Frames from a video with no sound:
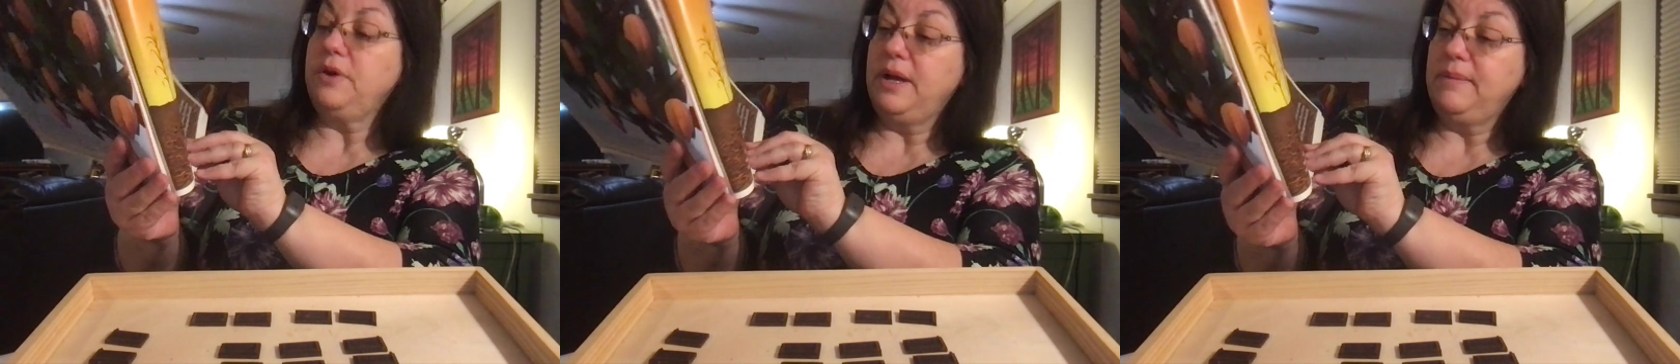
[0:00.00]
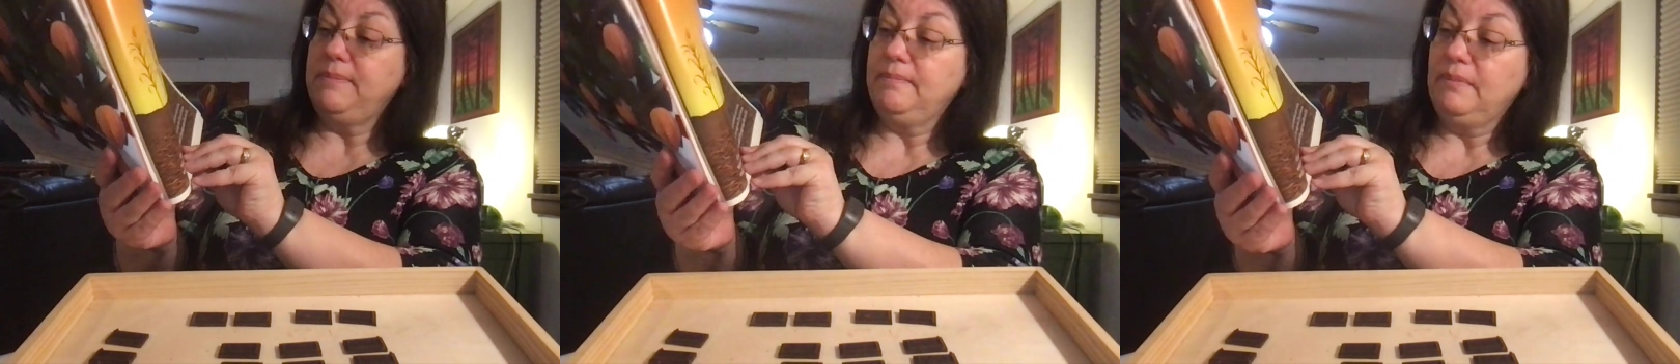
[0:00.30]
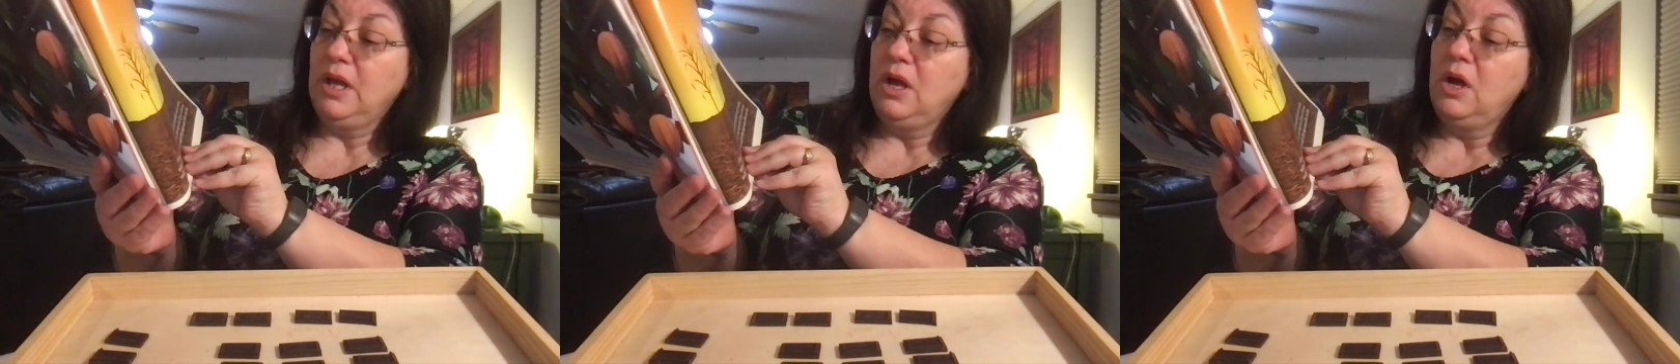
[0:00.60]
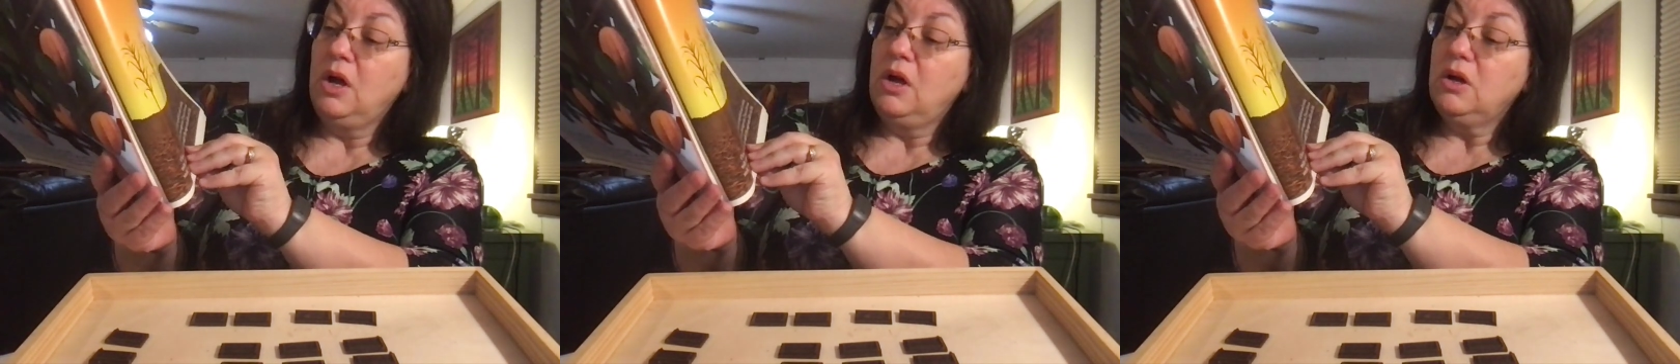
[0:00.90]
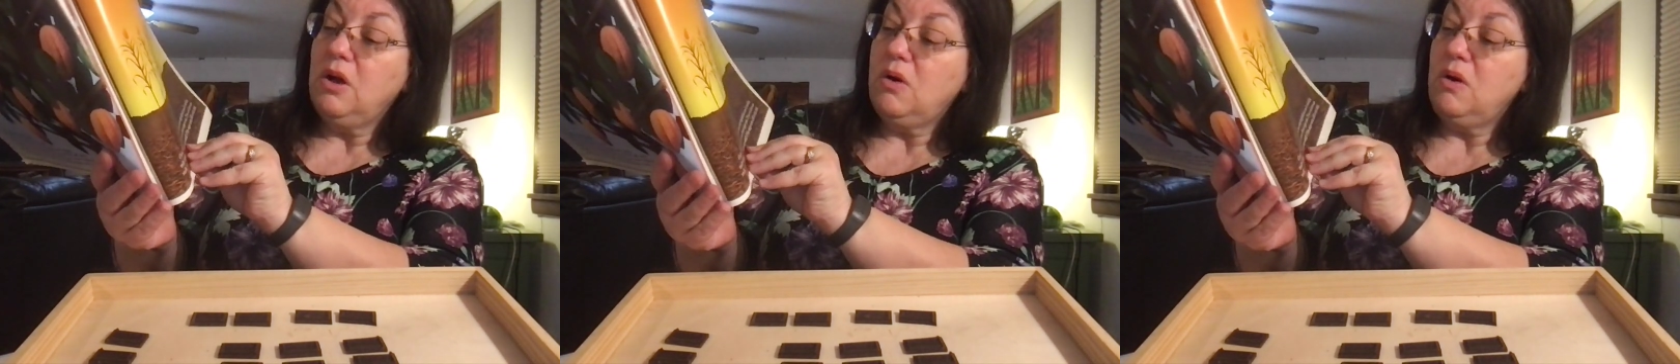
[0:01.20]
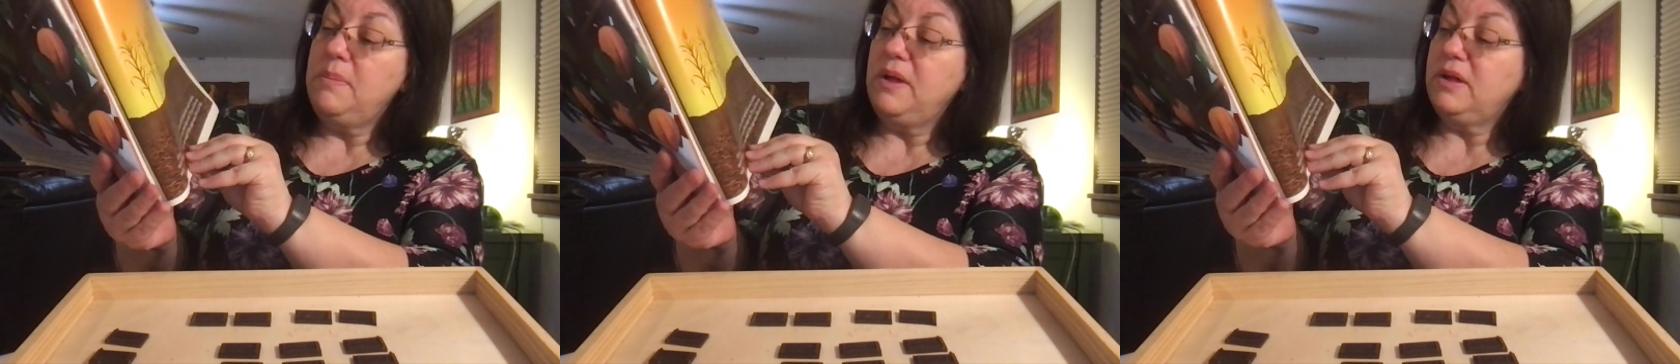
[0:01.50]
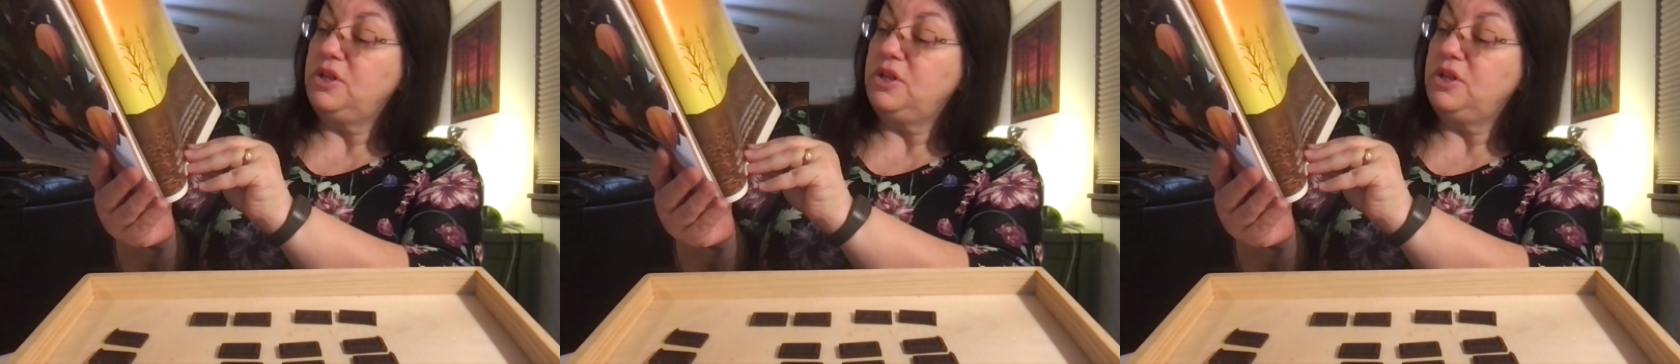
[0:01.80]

head. Cocoa, milk,